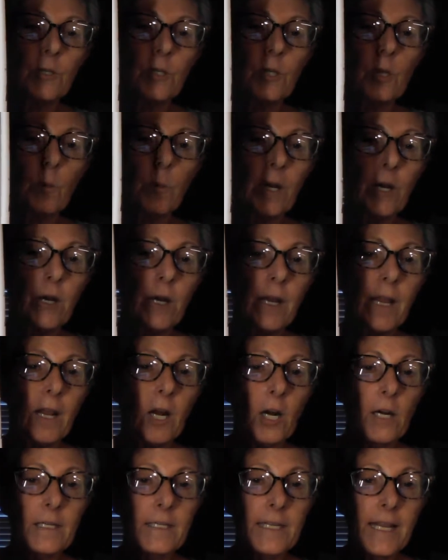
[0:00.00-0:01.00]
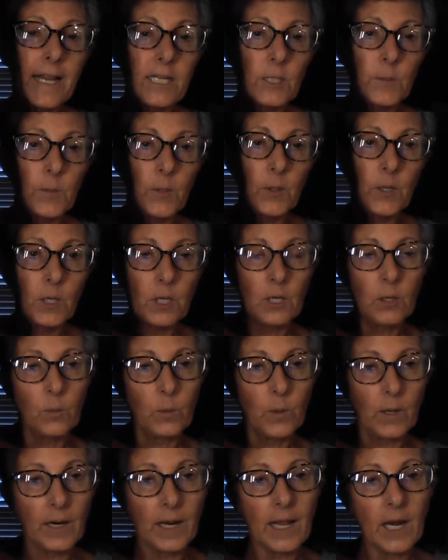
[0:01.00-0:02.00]
So we are in our textbook.
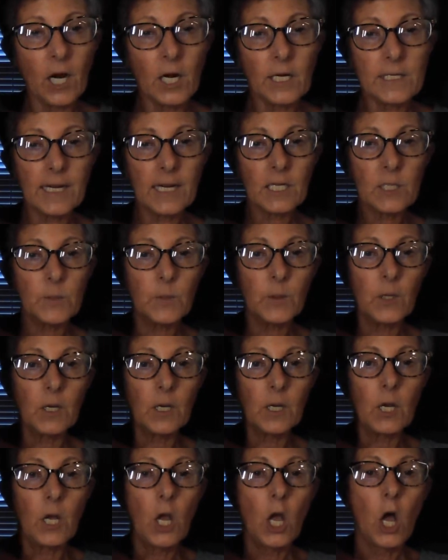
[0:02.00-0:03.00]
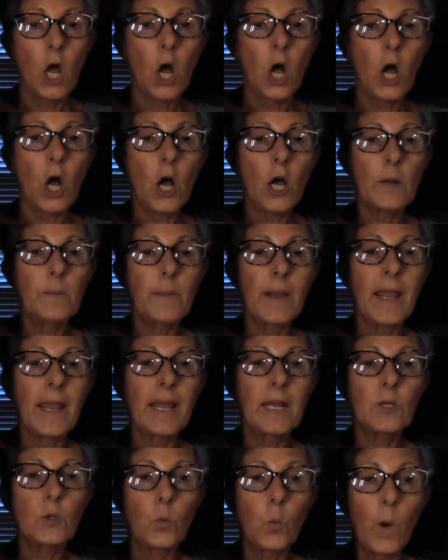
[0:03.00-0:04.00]
We are in our textbook on
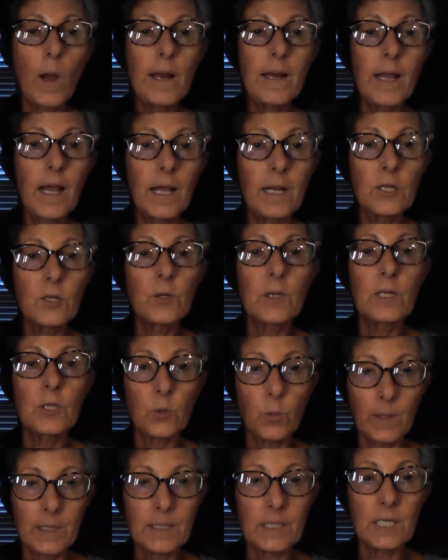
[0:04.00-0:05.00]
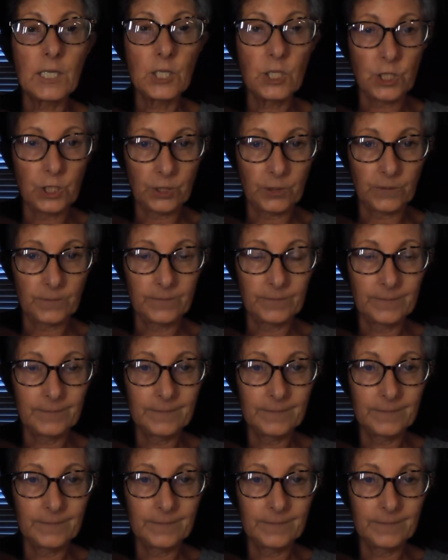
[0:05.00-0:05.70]
page 122.